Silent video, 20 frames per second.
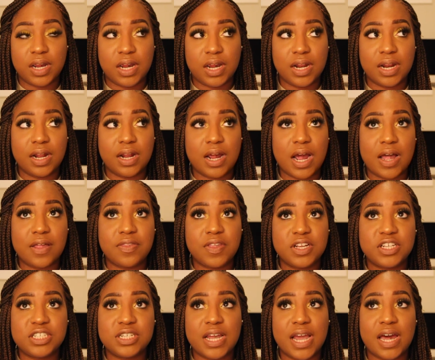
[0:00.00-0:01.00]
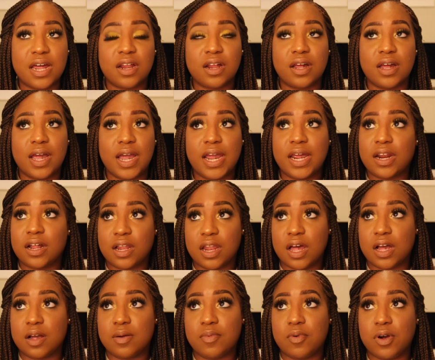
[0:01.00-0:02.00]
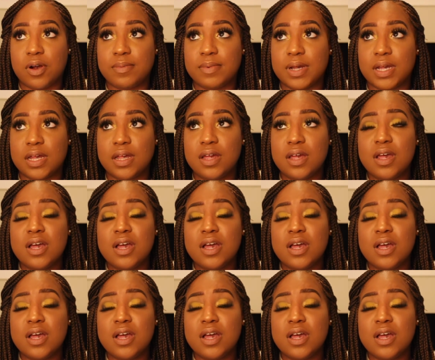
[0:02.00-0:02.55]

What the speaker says: and I think she had an 8 o'clock appointment.